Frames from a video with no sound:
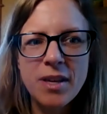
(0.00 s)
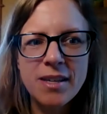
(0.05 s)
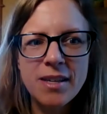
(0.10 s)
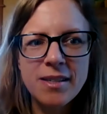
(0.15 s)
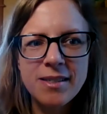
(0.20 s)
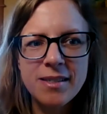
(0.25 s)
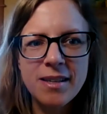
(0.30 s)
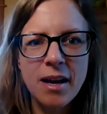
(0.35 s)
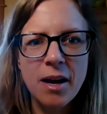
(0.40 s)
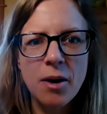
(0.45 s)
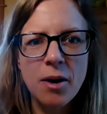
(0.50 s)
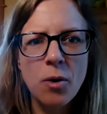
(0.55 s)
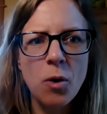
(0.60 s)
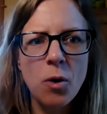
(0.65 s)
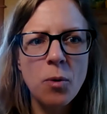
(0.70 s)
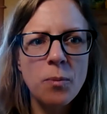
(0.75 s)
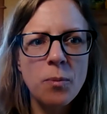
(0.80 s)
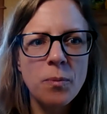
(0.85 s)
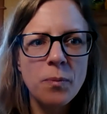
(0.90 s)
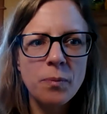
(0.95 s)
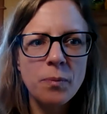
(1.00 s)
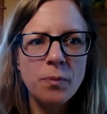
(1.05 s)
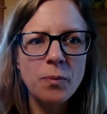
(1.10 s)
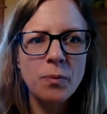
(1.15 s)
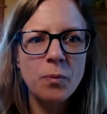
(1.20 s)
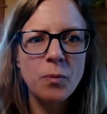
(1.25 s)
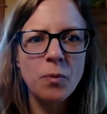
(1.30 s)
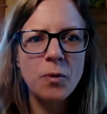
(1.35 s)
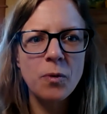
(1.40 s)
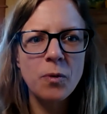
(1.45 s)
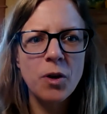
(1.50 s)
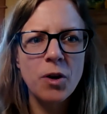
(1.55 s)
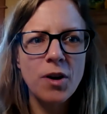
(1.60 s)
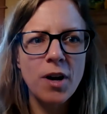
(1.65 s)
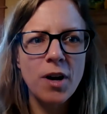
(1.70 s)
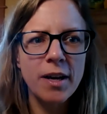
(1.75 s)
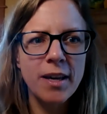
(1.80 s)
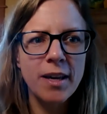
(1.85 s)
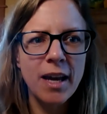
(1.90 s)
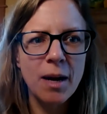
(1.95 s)
you're looking for these, oh,
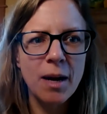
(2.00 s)
your